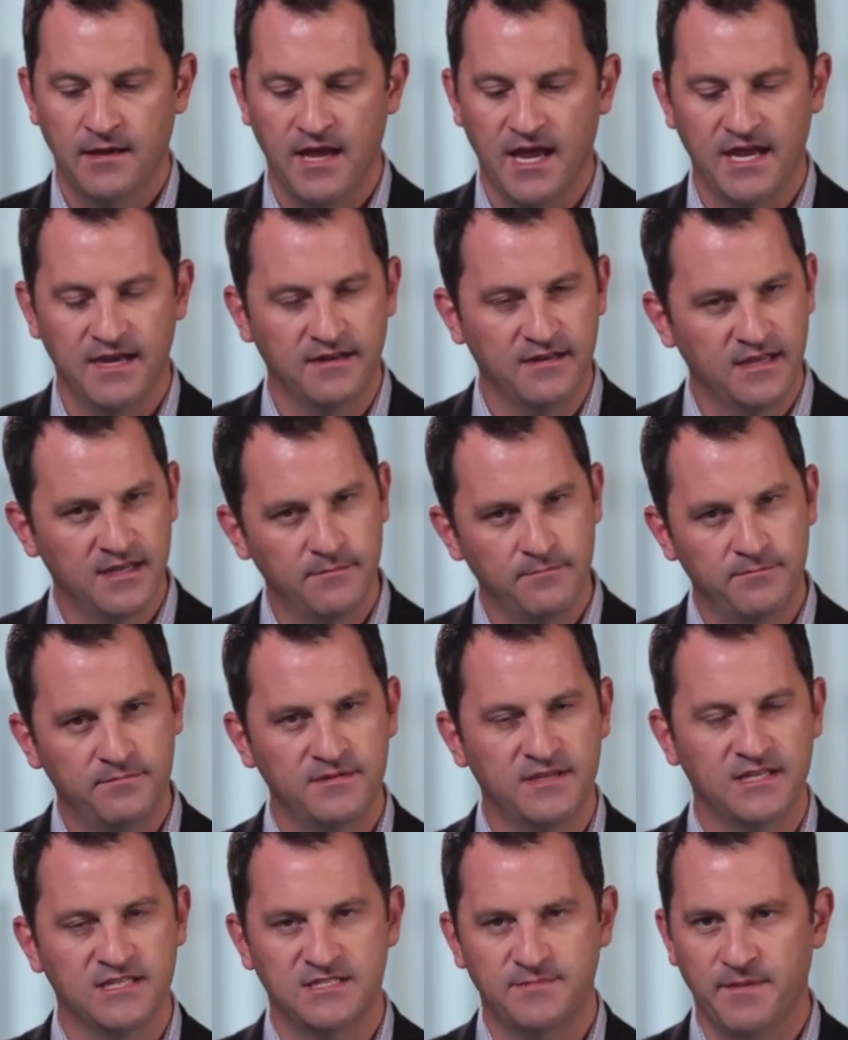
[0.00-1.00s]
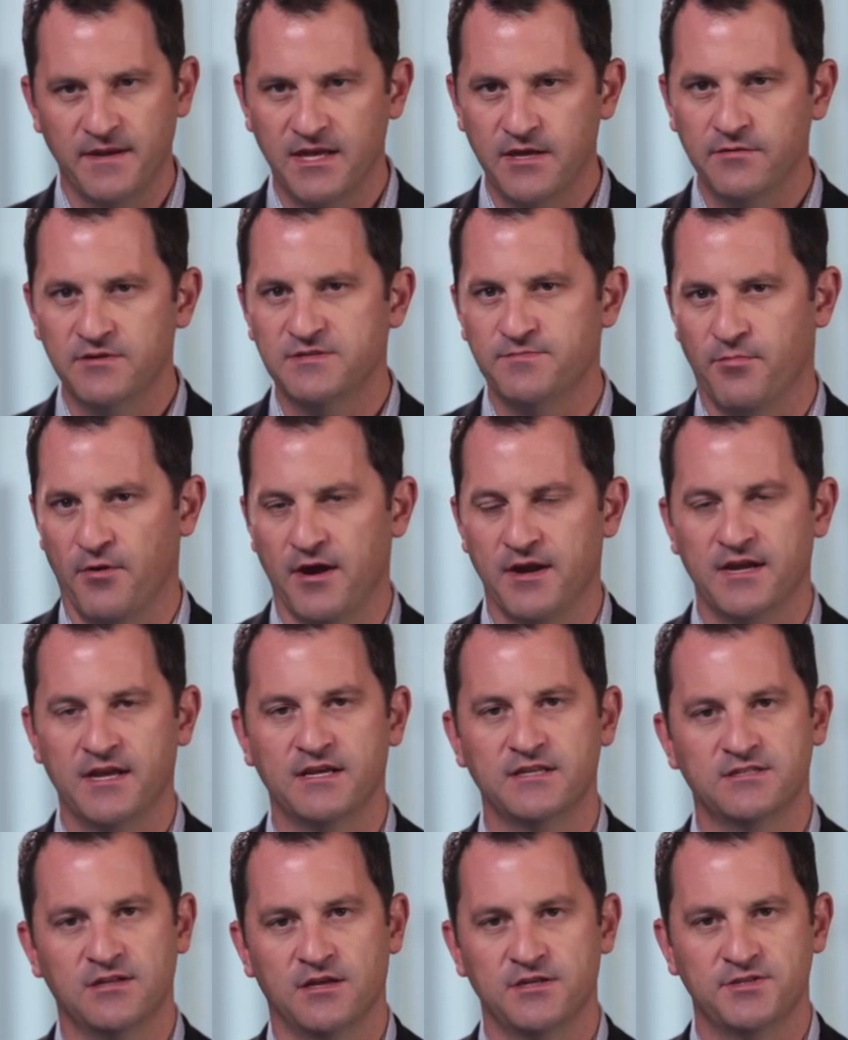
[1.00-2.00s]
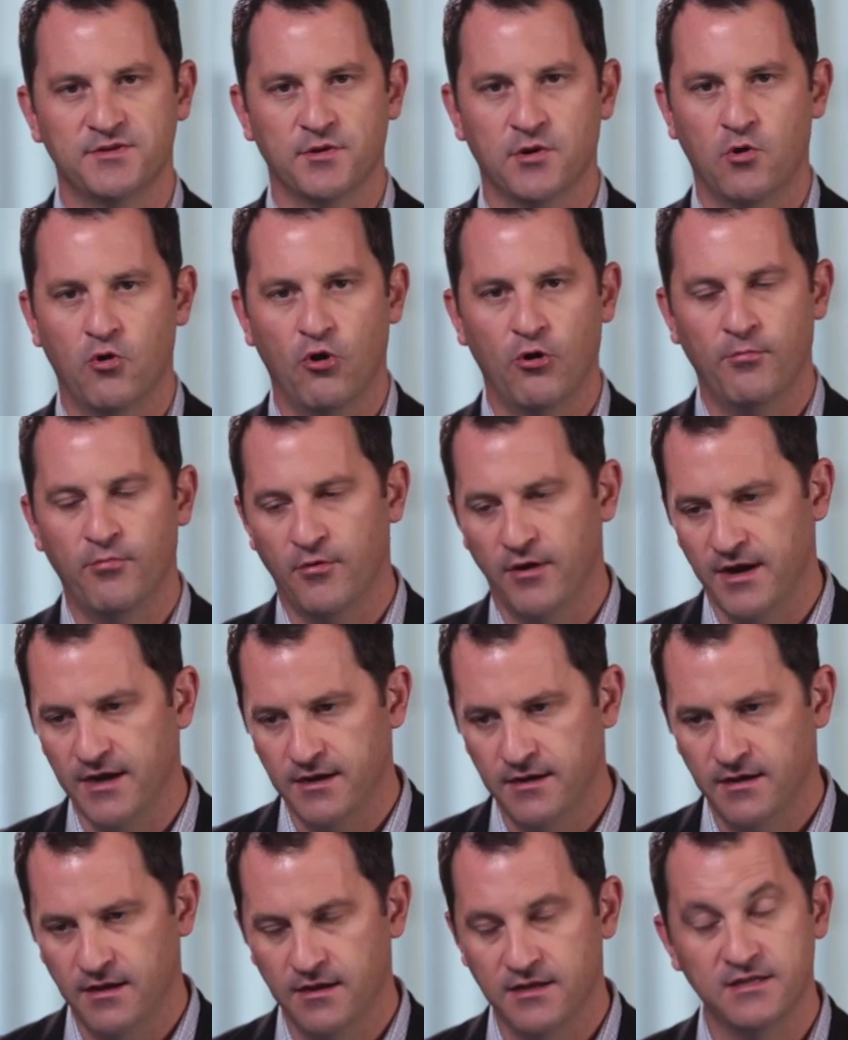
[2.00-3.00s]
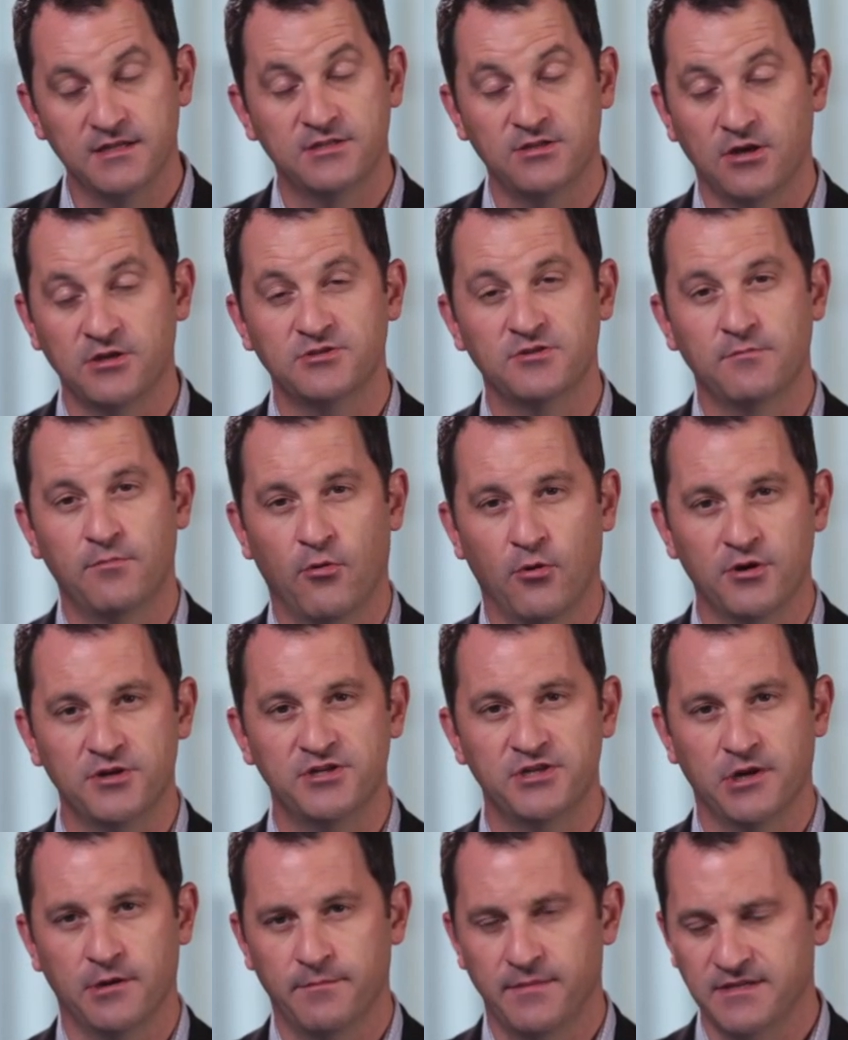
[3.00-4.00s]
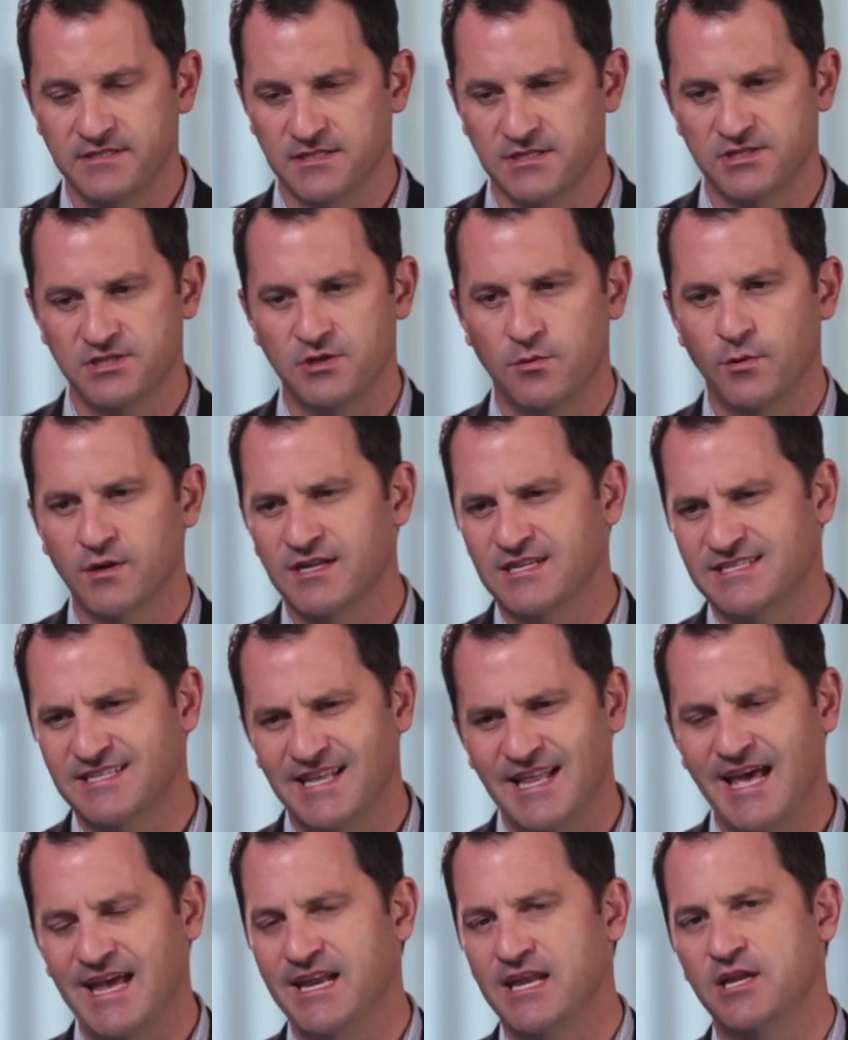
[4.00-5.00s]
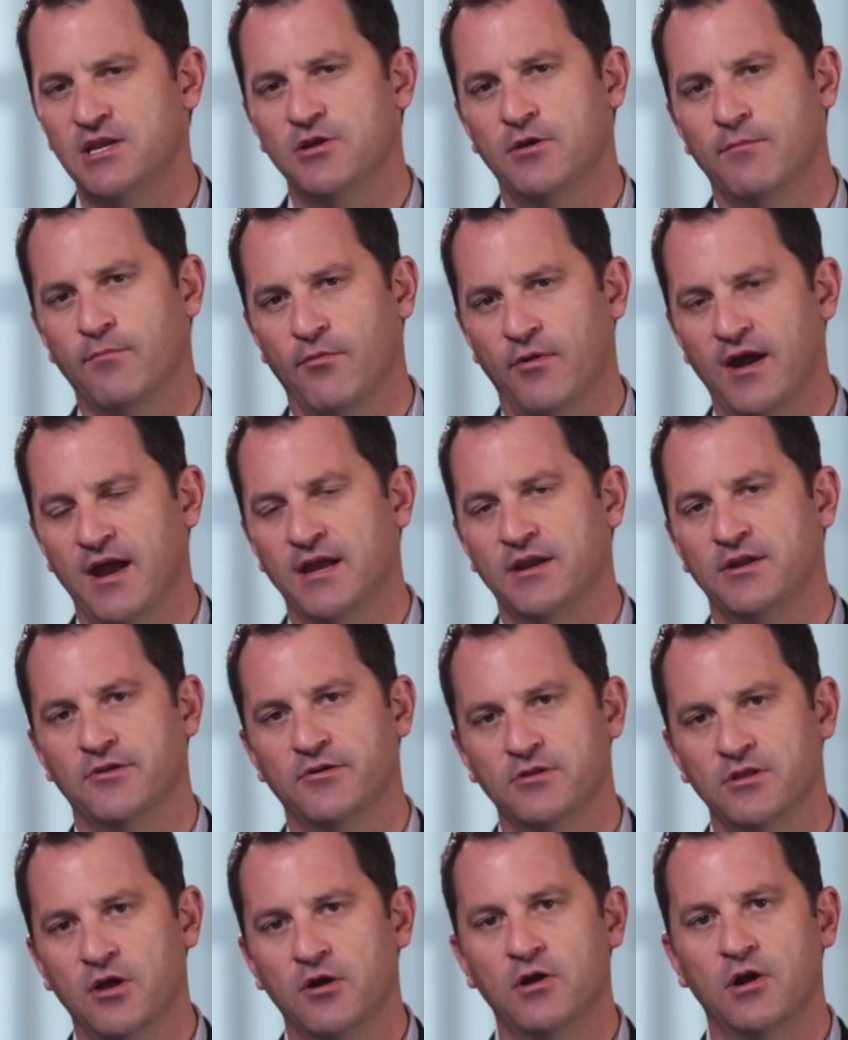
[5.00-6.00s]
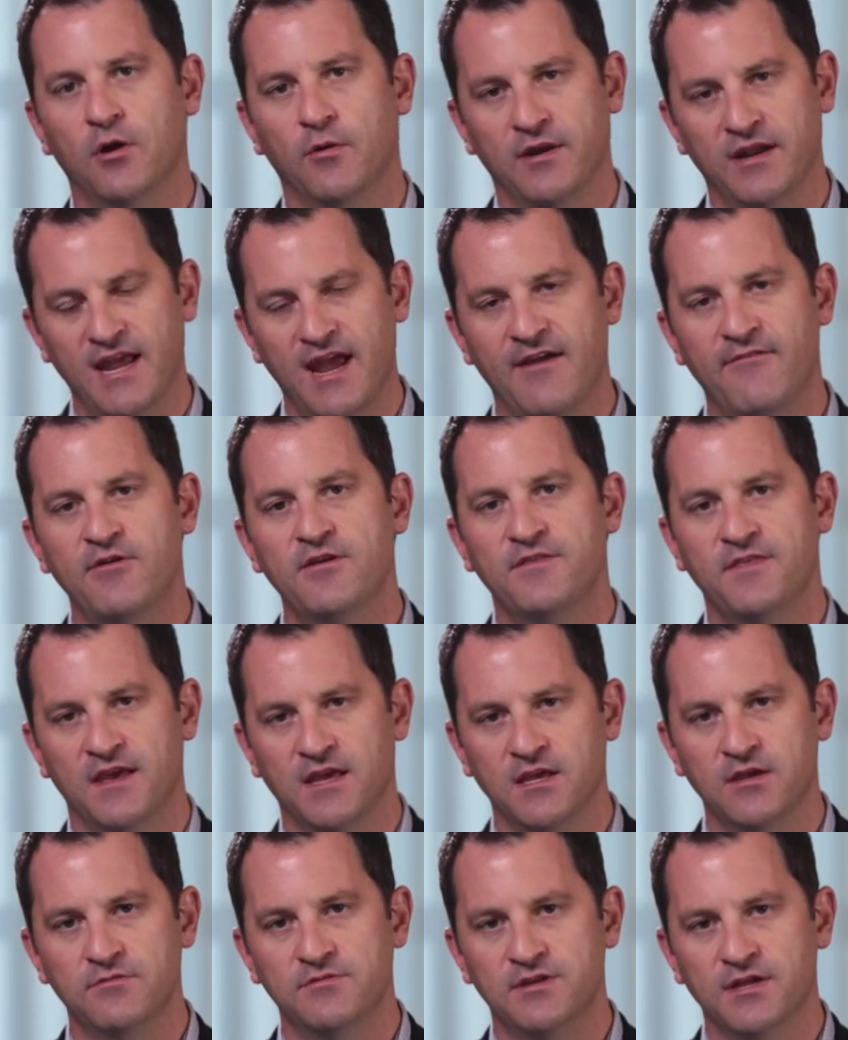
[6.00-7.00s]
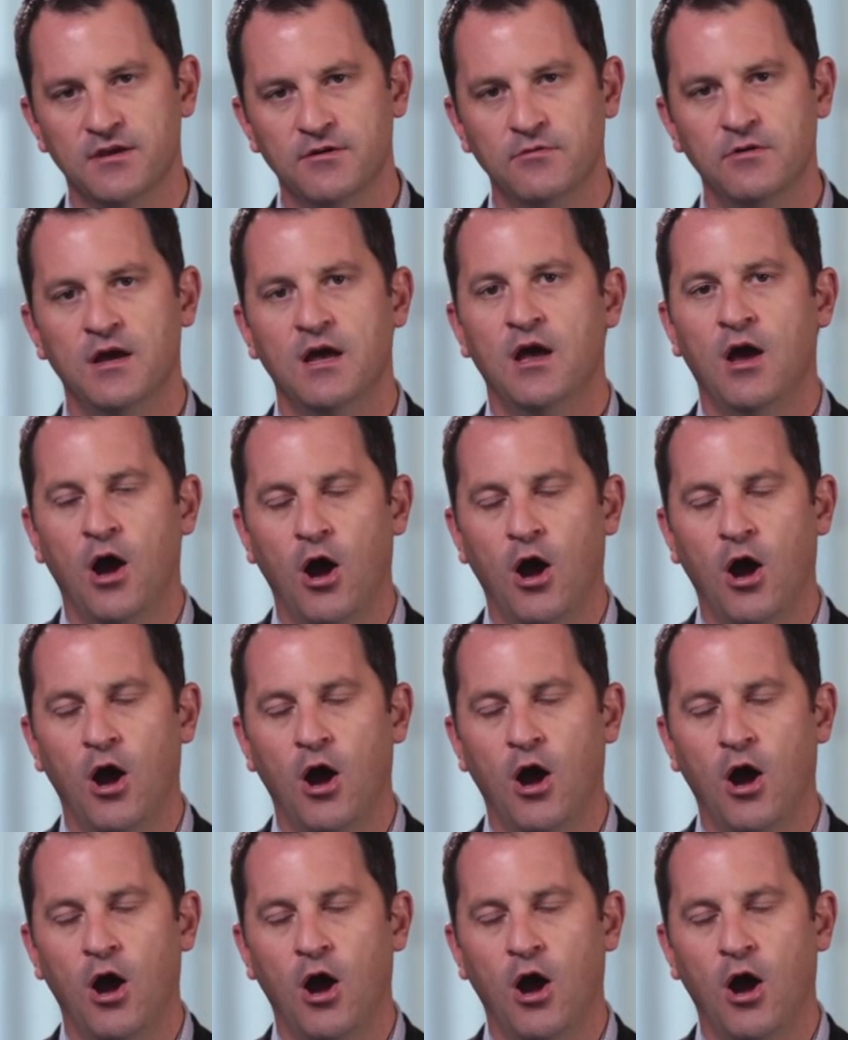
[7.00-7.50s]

And conspicuous branding is also important to your business. You want to slide in your brand, your logo, and everything you do.